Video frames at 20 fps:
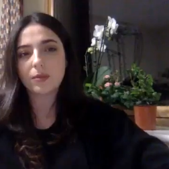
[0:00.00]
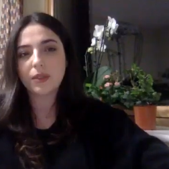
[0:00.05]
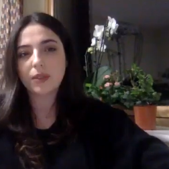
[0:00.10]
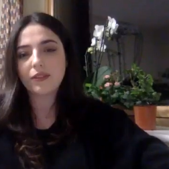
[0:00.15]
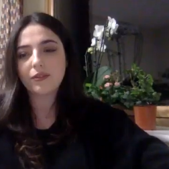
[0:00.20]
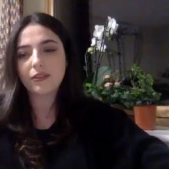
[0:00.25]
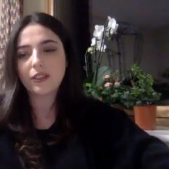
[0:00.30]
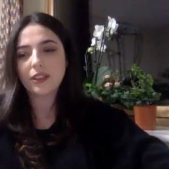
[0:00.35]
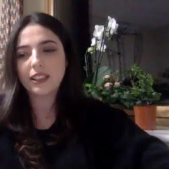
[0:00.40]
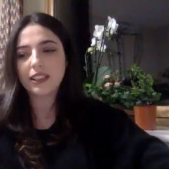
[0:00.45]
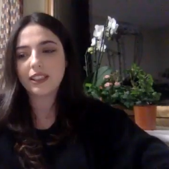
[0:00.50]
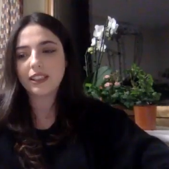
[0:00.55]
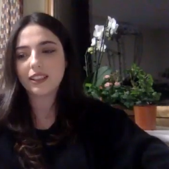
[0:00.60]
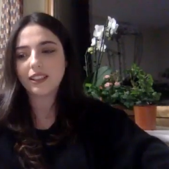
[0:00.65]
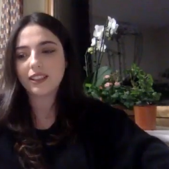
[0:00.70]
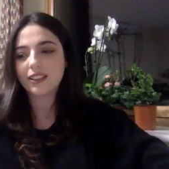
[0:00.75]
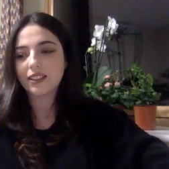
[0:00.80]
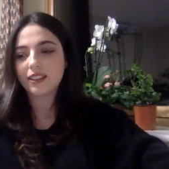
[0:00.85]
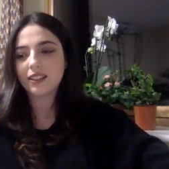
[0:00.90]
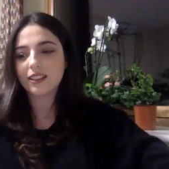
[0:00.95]
definitely.
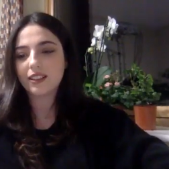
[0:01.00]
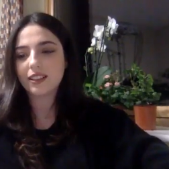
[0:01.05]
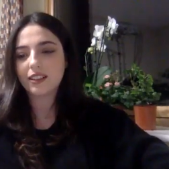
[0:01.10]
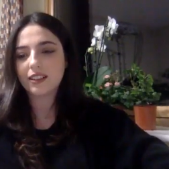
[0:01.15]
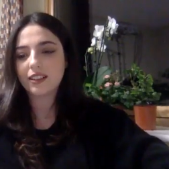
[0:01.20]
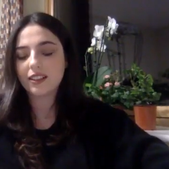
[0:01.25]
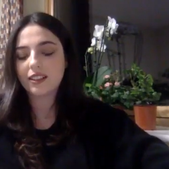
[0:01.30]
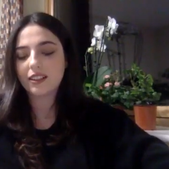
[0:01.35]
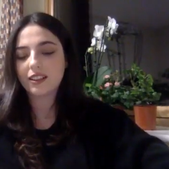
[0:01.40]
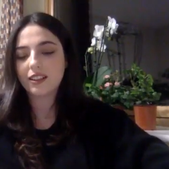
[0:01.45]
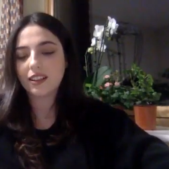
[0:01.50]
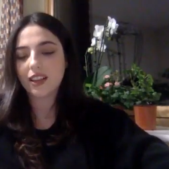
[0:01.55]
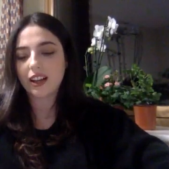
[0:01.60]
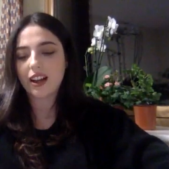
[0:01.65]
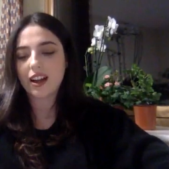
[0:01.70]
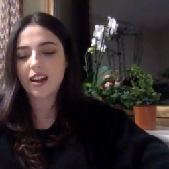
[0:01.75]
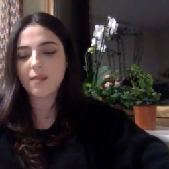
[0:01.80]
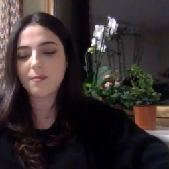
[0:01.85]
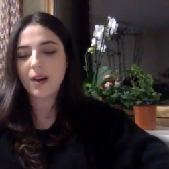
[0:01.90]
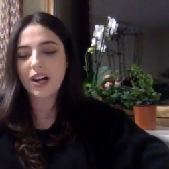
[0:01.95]
Mm.
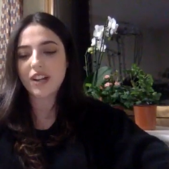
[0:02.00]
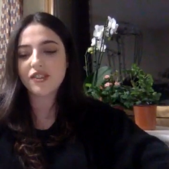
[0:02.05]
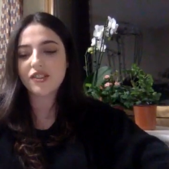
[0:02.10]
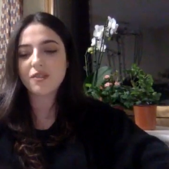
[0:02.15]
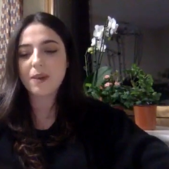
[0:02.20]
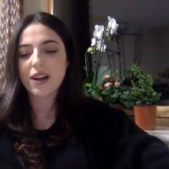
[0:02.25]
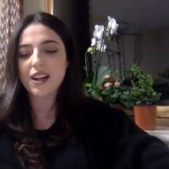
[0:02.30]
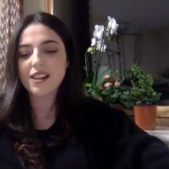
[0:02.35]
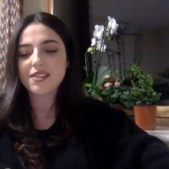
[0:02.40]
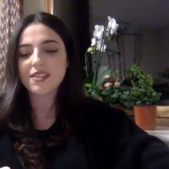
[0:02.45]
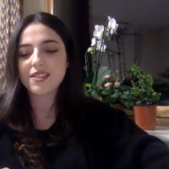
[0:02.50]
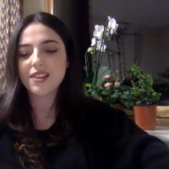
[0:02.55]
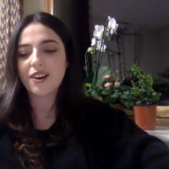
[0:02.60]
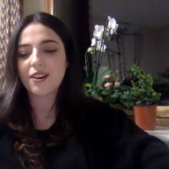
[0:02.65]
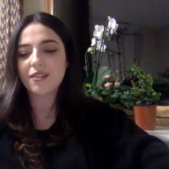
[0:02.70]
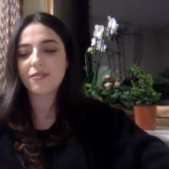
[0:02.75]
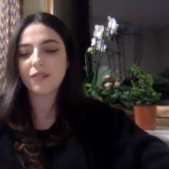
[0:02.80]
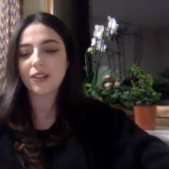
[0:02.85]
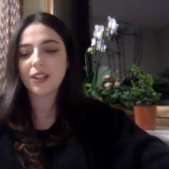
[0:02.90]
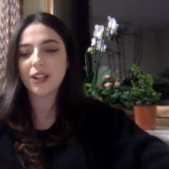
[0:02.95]
I imagine
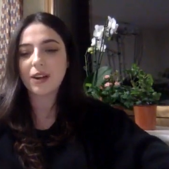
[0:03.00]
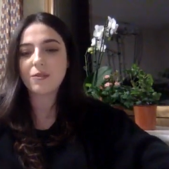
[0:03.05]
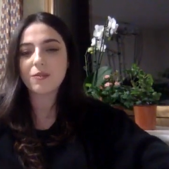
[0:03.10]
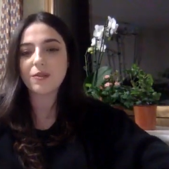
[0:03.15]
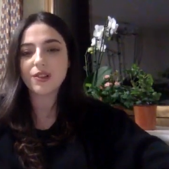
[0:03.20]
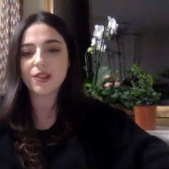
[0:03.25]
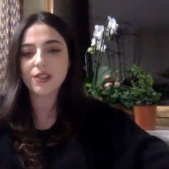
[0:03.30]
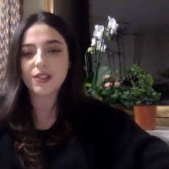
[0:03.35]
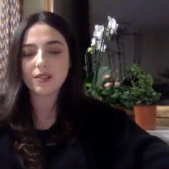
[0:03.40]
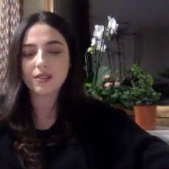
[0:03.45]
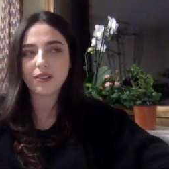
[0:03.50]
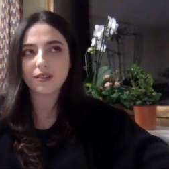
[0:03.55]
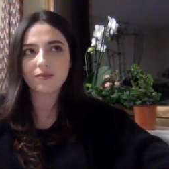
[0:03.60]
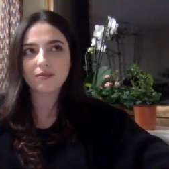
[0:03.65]
myself when I was